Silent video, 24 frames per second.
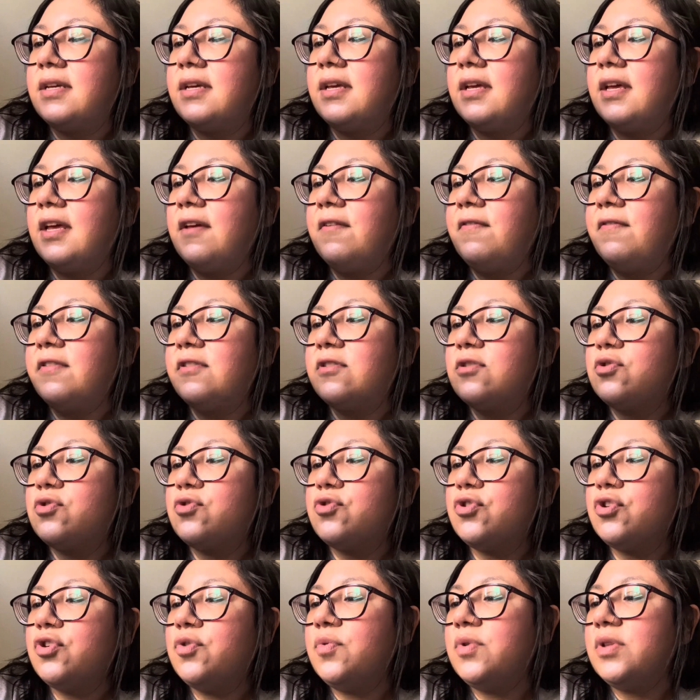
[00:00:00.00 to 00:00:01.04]
if it's
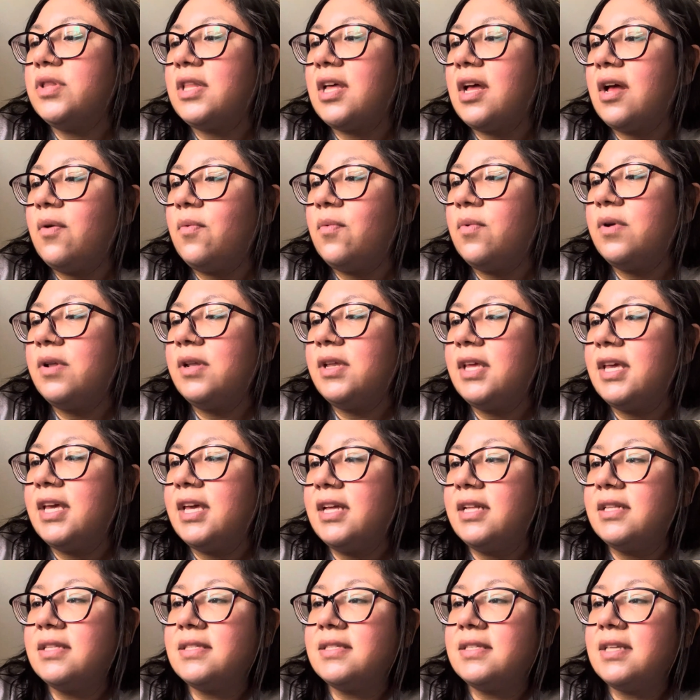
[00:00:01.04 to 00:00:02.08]
true what that one
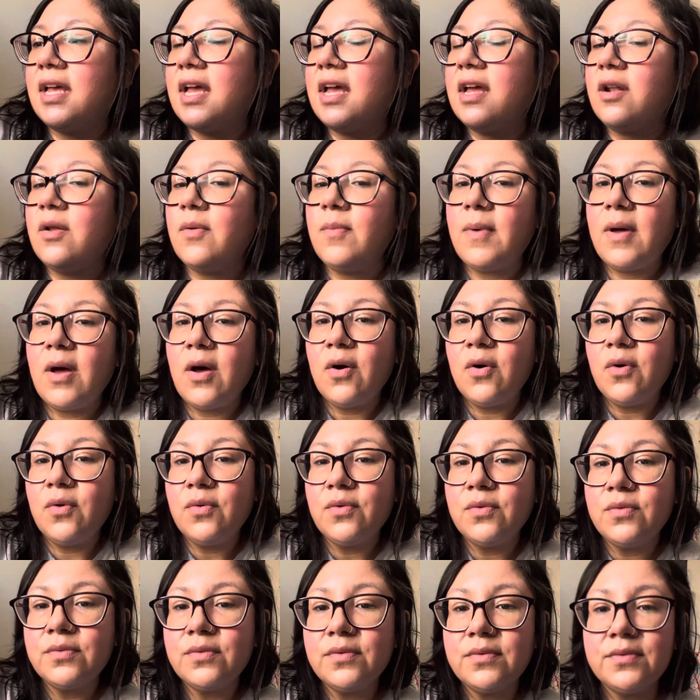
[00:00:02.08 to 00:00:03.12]
kid said about,
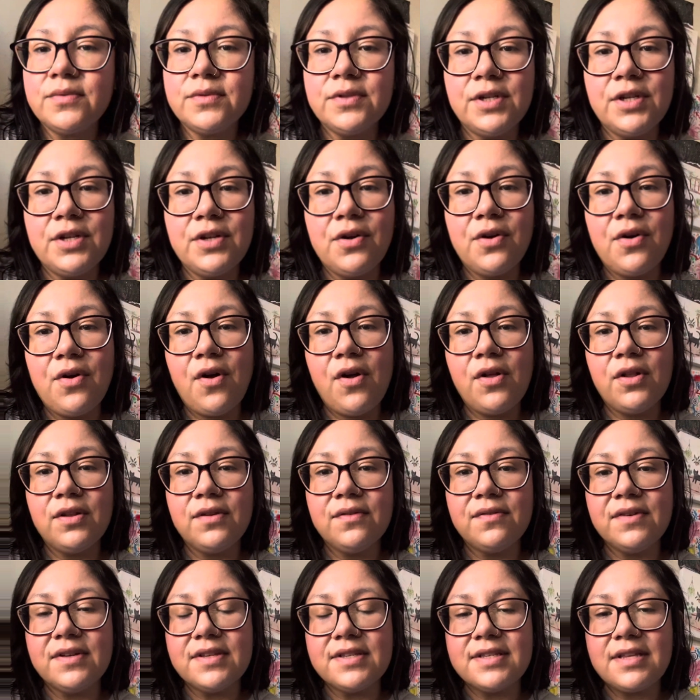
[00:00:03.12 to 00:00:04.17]
you know, all
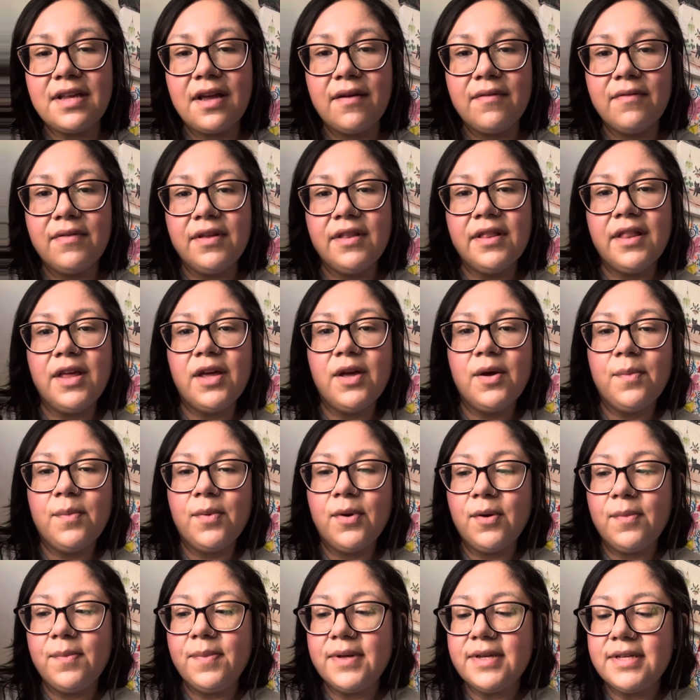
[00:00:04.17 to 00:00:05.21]
of us having like a
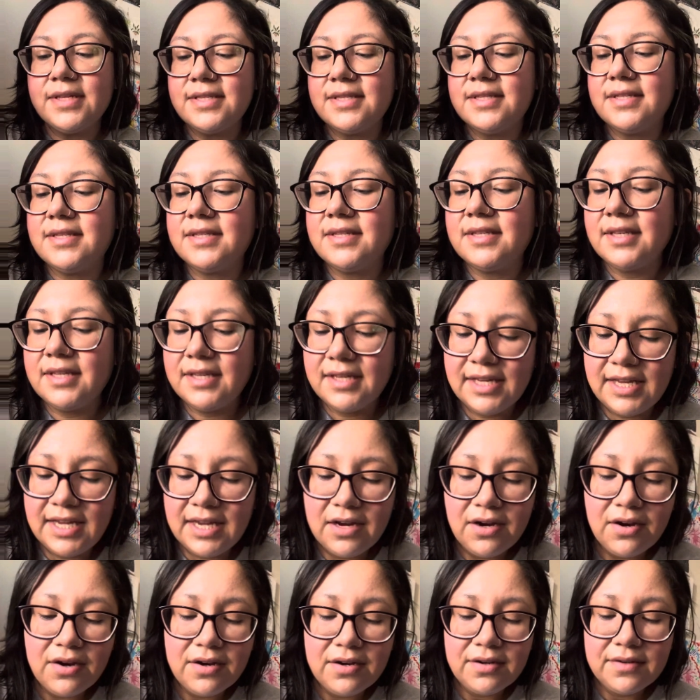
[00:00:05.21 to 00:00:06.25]
purpose
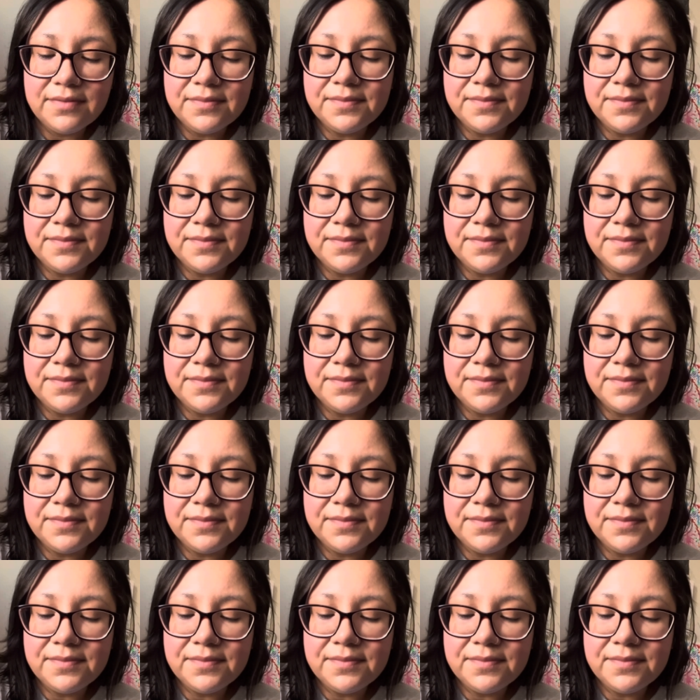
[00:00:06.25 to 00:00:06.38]
here,